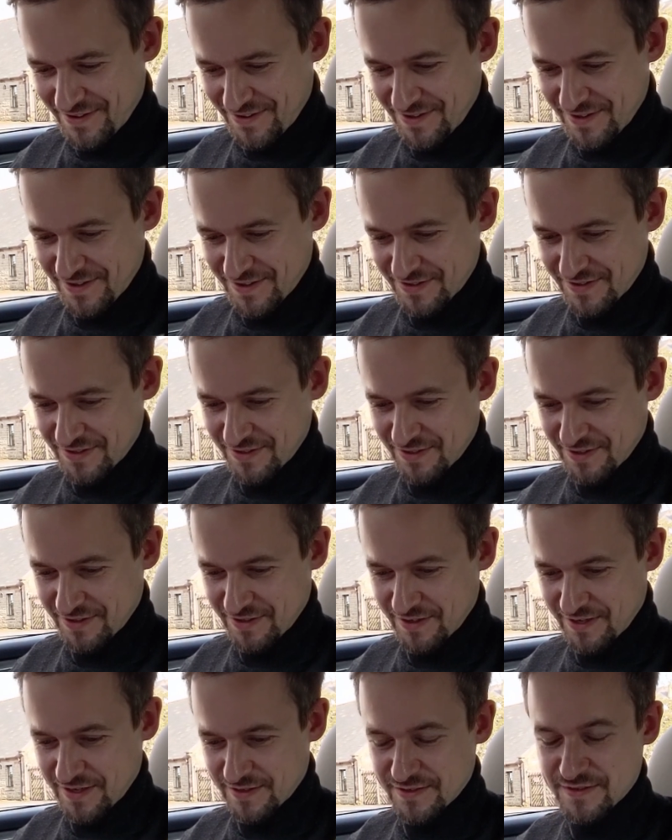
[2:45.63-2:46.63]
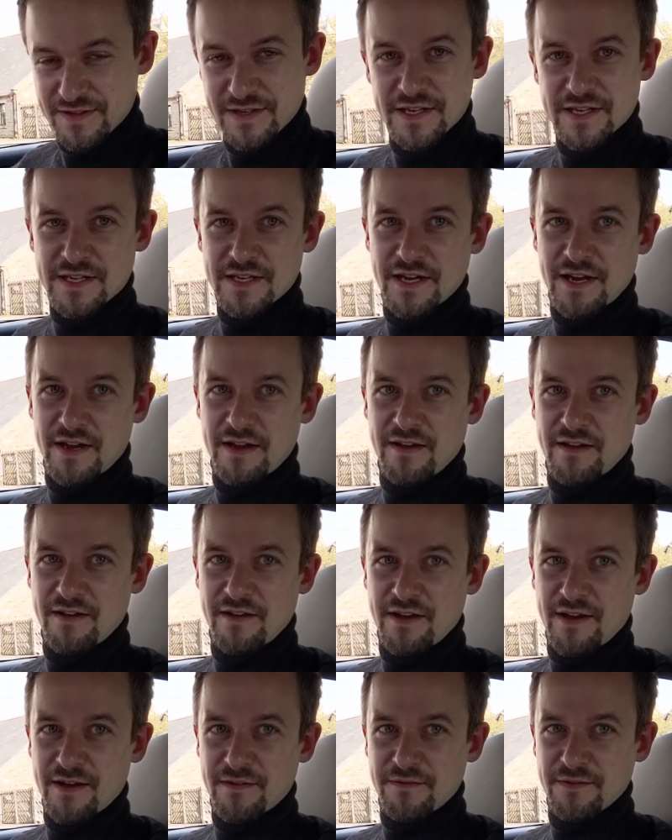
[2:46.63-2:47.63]
It's had the
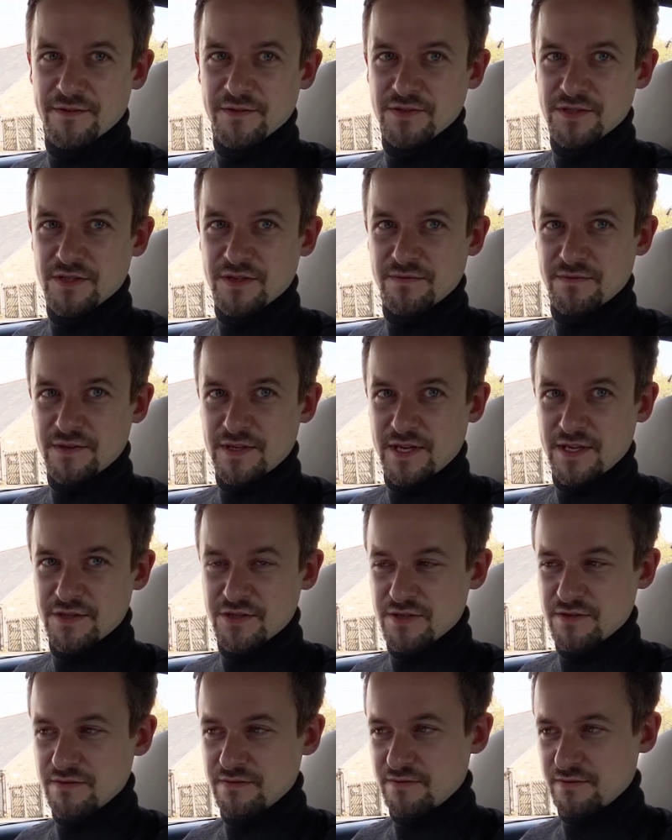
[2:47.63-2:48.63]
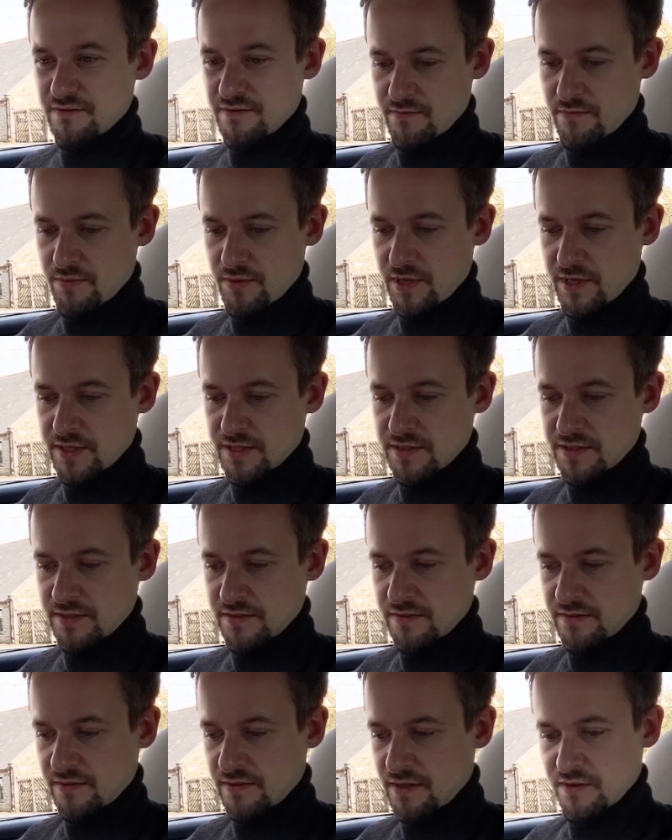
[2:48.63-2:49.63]
air filter for the engine replaced.
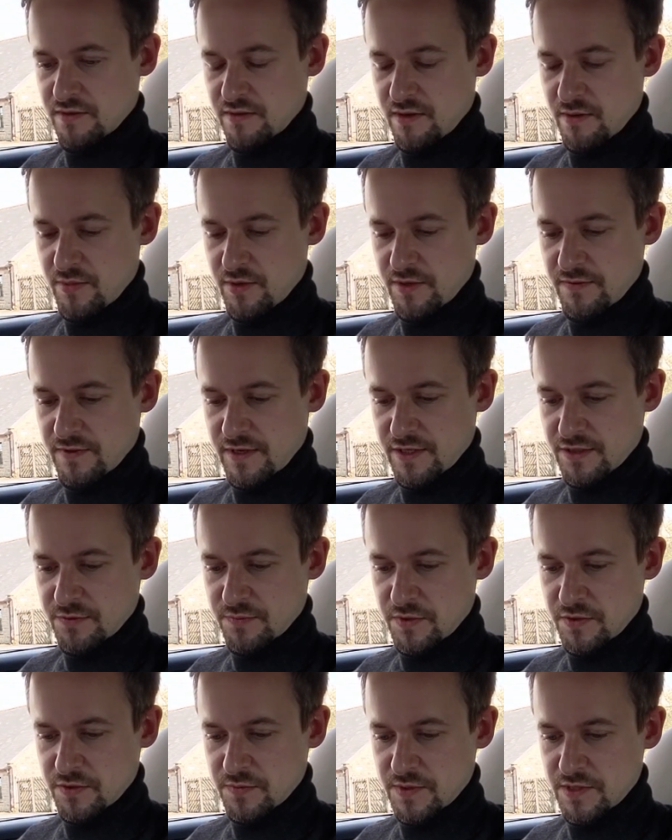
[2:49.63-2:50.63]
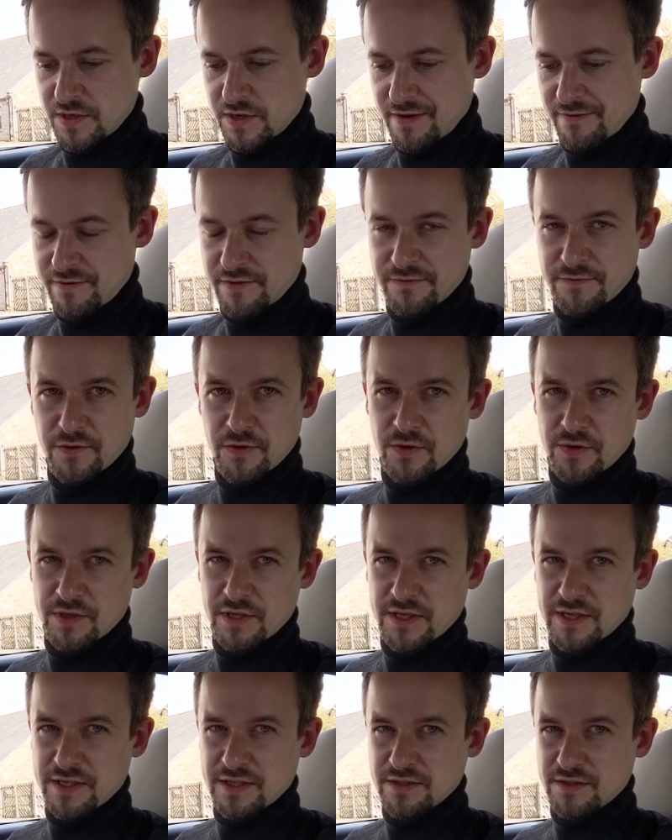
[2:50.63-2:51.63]
I believe that's supposed to be done every 4
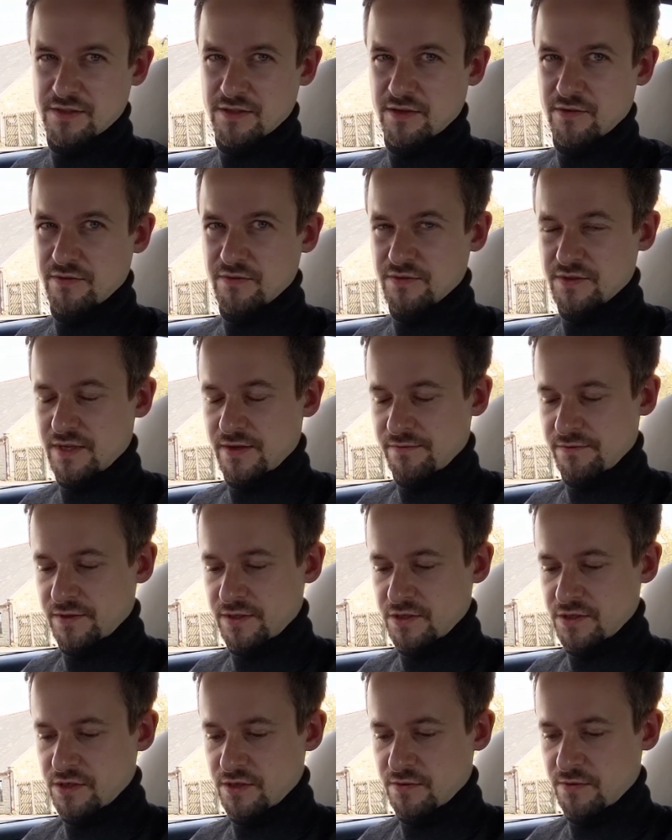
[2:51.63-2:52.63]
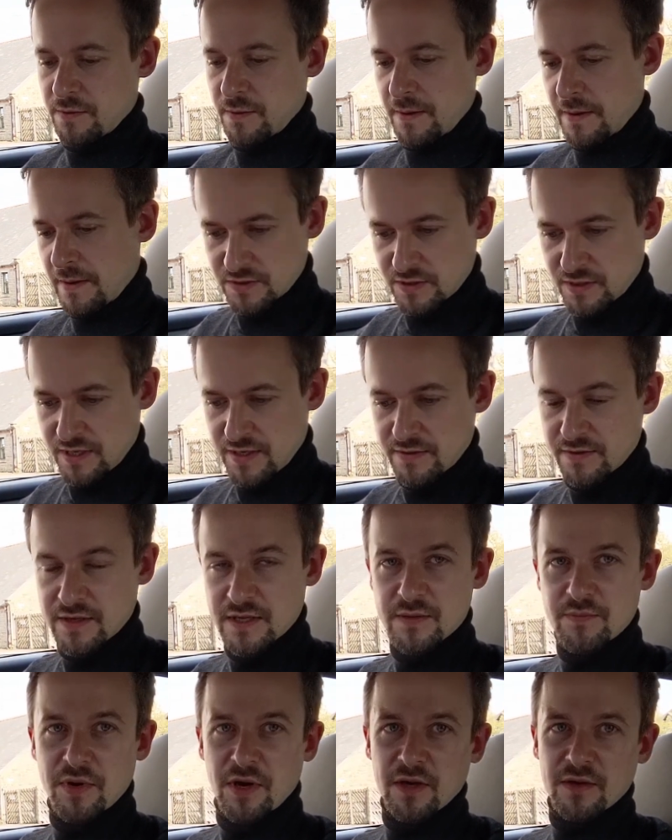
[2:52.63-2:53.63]
years, so it was definitely due. And
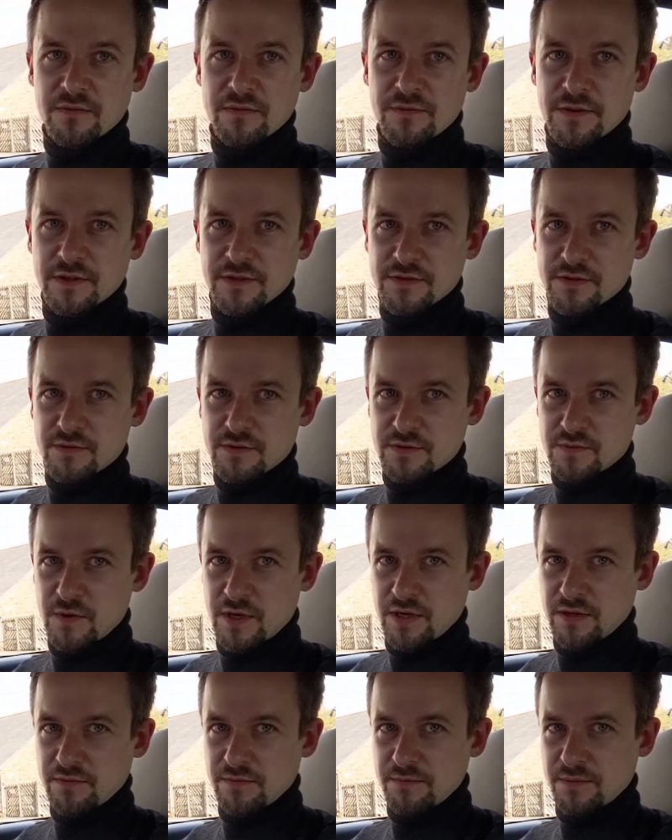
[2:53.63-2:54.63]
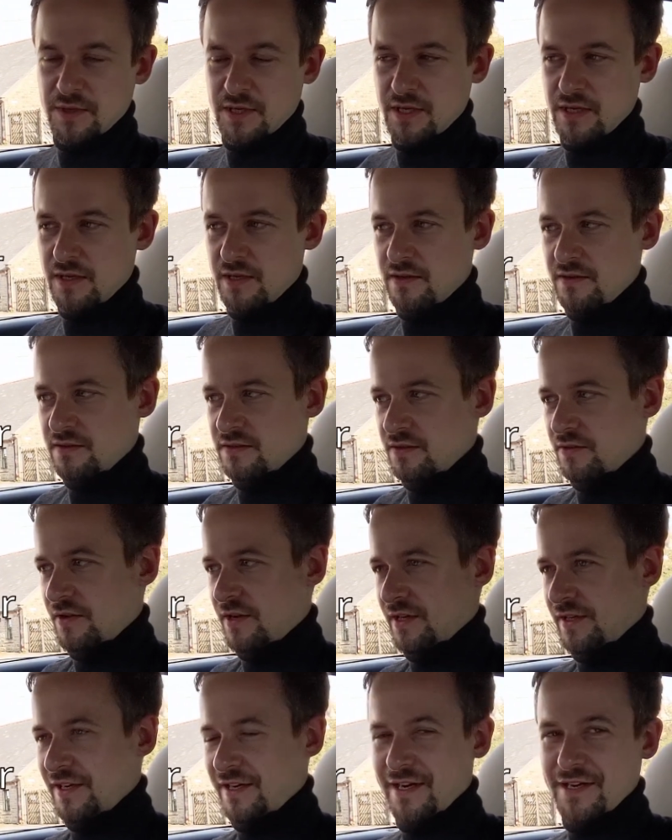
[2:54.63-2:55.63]
the pollen filter as well, so
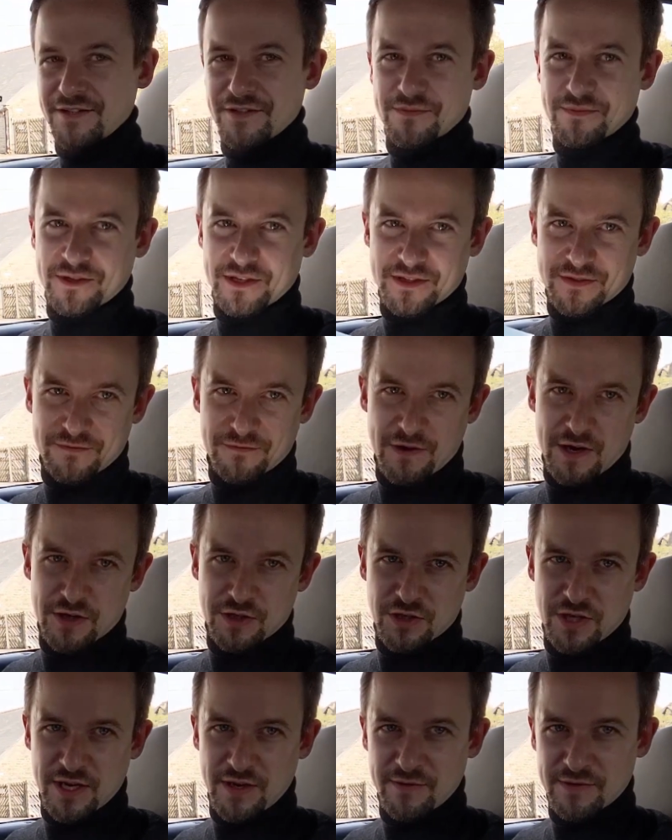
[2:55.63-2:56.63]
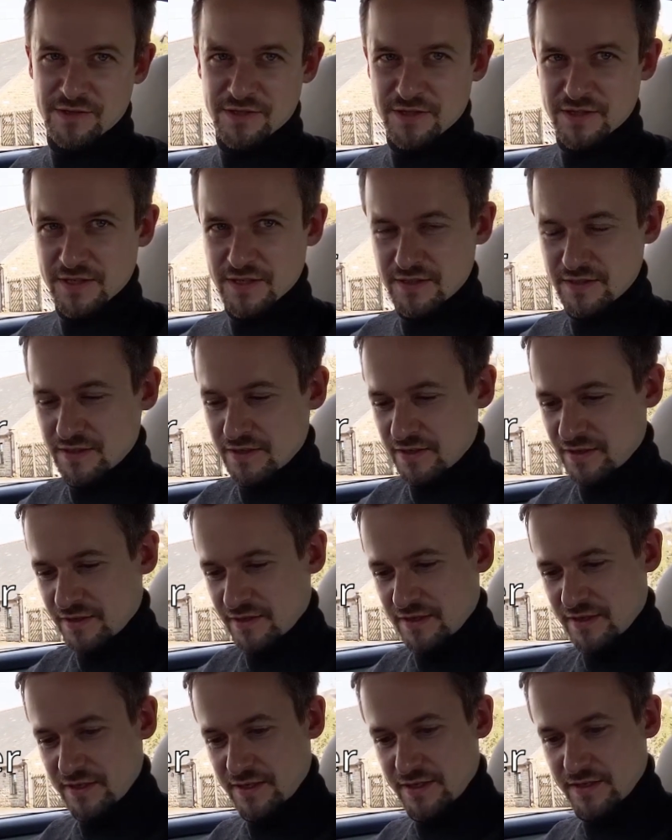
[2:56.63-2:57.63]
that I can get some nice fresh air into this
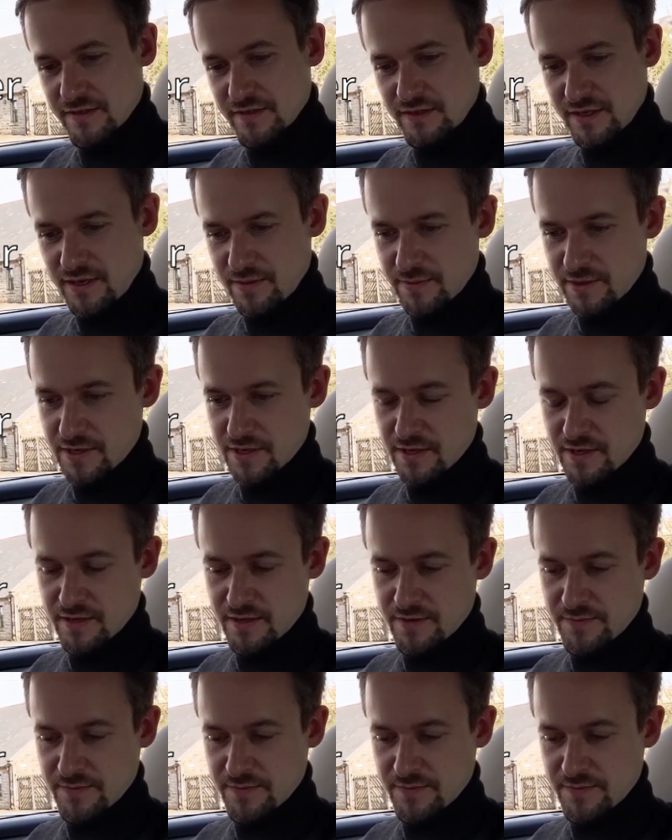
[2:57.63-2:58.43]
cabin.